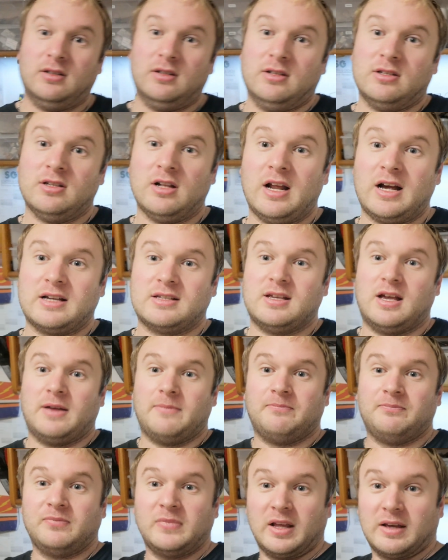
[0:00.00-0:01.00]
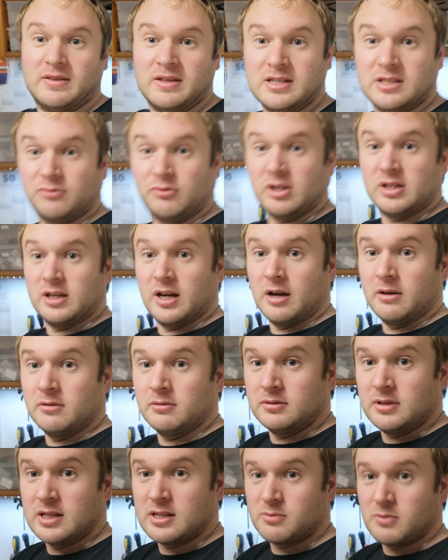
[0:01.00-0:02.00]
So like I say, this video
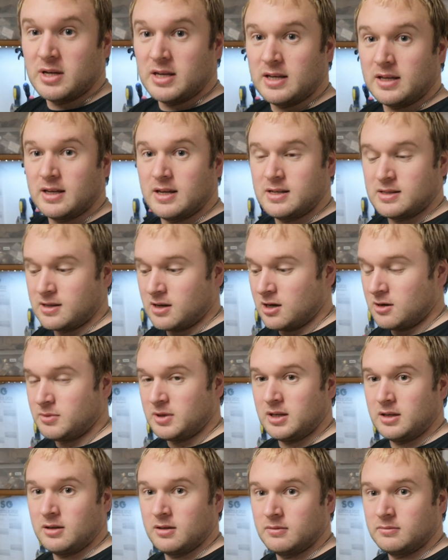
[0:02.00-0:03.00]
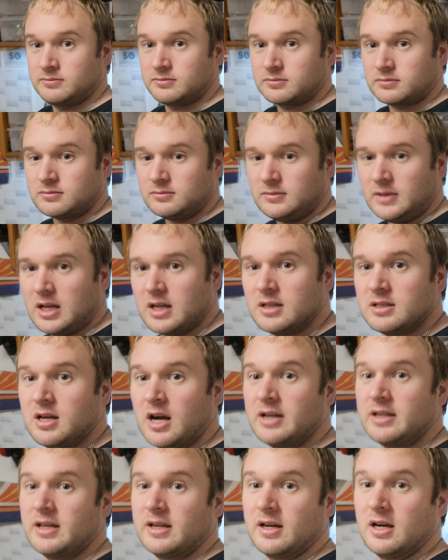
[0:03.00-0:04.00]
this week is going to be
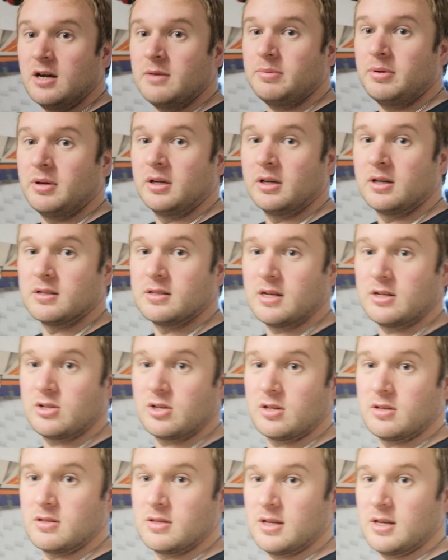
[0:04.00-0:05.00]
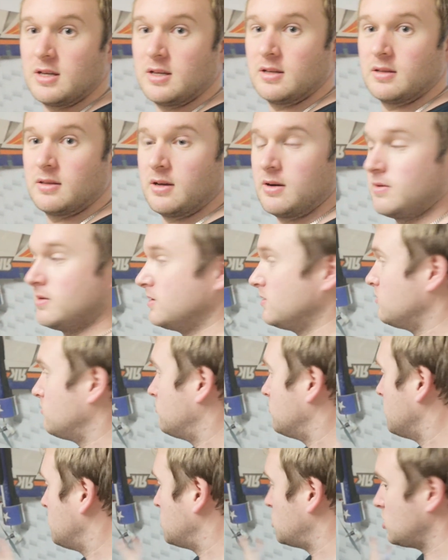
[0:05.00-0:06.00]
tidying up, because as you can see there is
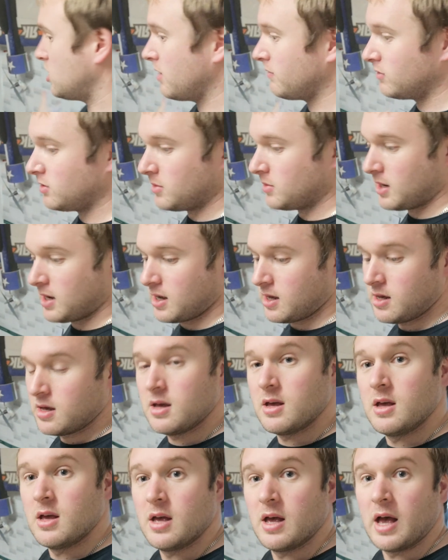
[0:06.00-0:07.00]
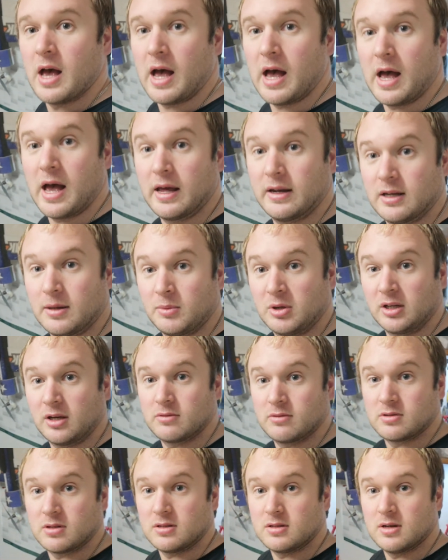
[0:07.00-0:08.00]
rubbish everywhere, and I'm going to go
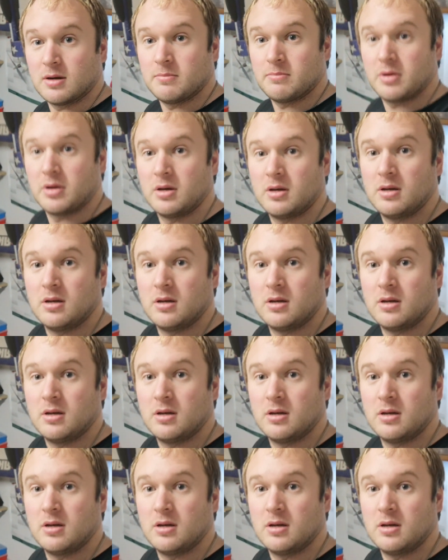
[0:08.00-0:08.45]
to the dump.